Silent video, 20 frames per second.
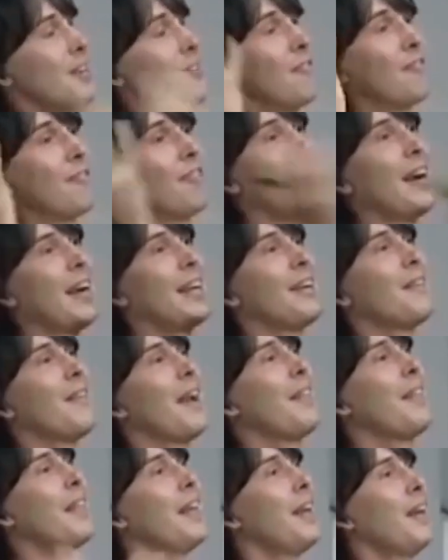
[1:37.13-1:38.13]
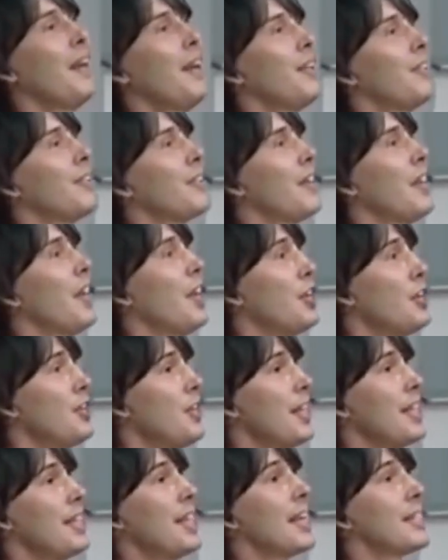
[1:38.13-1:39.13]
flying around the Earth, you
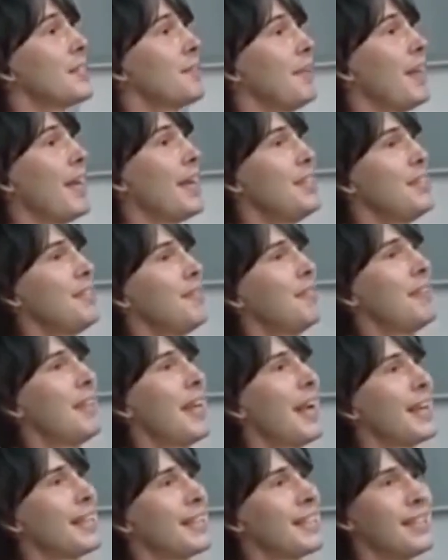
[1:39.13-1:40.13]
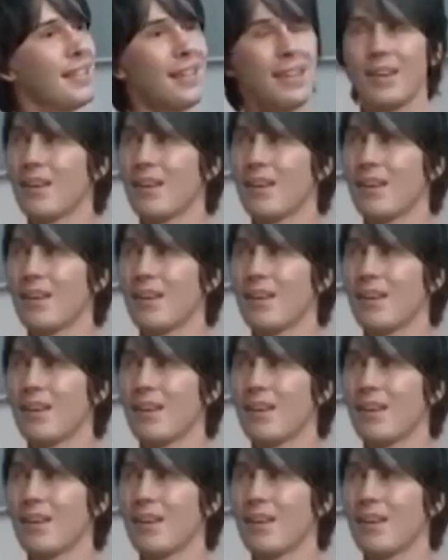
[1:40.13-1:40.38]
need an explanation for that.